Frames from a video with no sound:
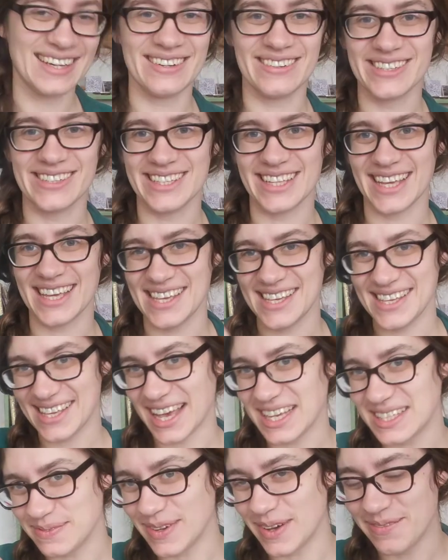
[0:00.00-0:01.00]
I was like,
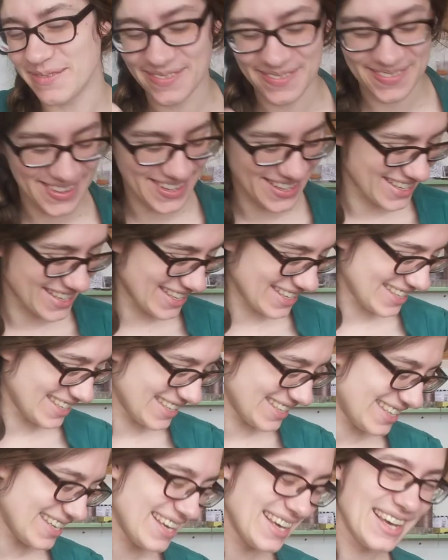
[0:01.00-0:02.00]
yes, mum,
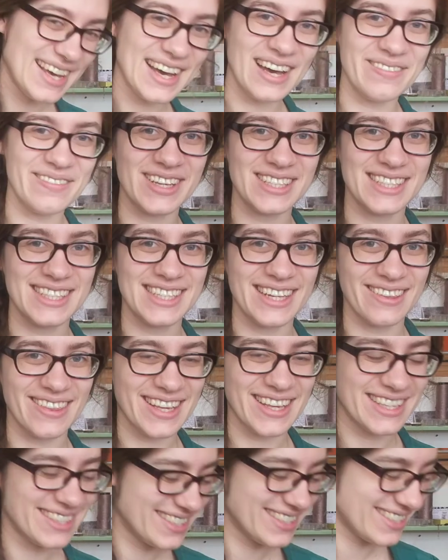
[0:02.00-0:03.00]
I might steal
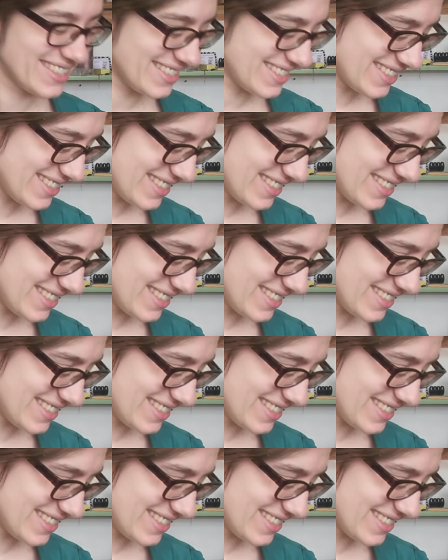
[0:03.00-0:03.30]
this.